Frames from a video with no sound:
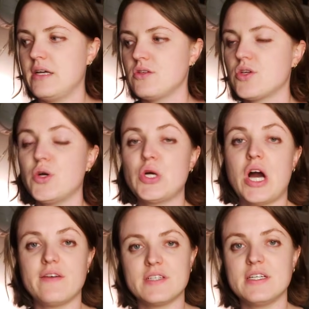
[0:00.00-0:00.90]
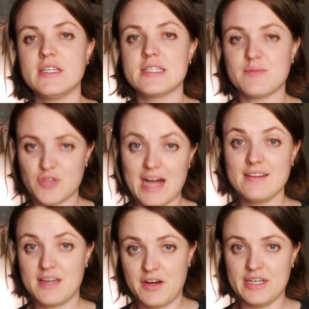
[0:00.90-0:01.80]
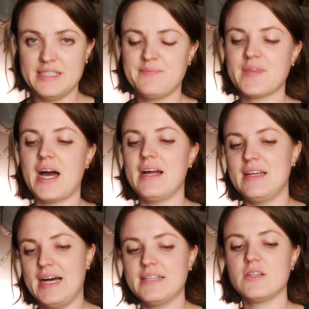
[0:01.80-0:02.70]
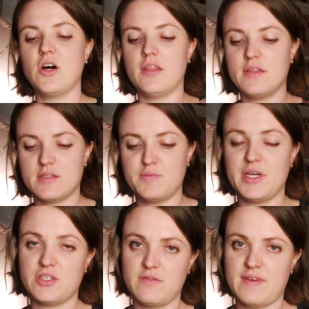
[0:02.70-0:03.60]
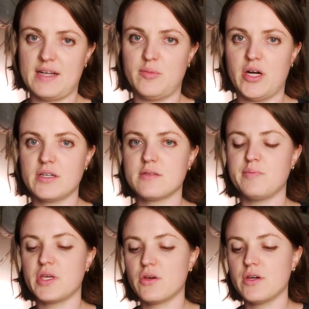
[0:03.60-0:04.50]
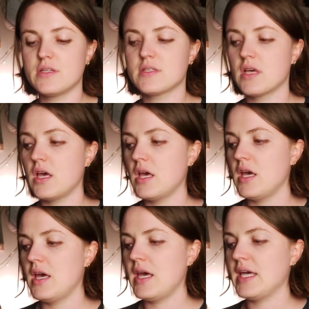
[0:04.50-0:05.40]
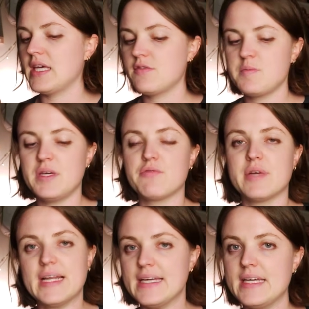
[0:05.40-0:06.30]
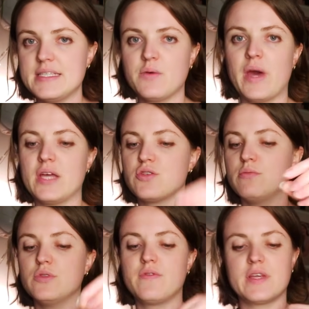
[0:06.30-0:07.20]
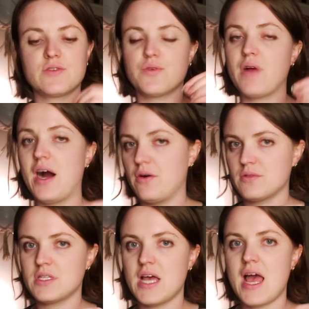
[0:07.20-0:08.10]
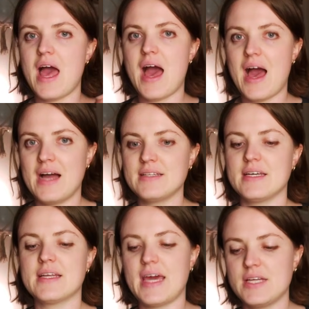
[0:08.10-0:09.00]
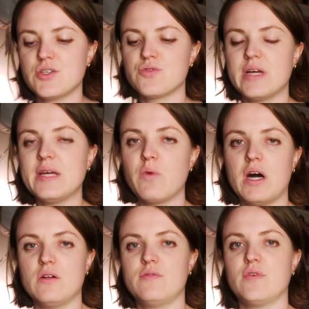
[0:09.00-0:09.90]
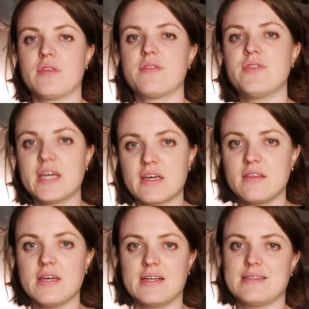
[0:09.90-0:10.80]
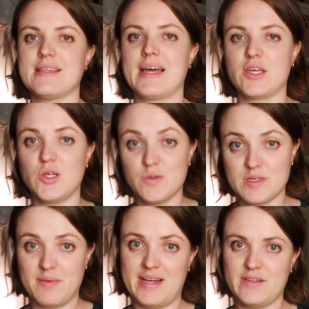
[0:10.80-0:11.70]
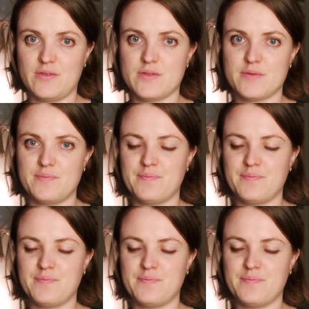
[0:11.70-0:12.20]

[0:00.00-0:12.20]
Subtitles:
So after some trial and error, I landed on the suspension file box because it gives me a really easy way to move things around, and it caters really well for thick things like user manuals.